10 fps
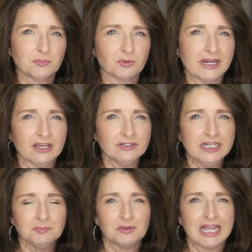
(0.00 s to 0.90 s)
brown
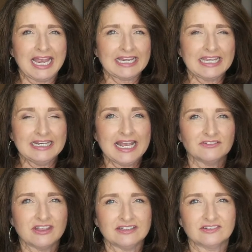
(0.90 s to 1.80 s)
and black. It
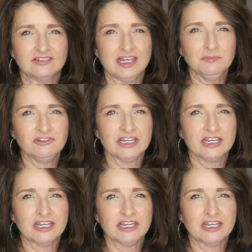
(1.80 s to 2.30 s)
has that same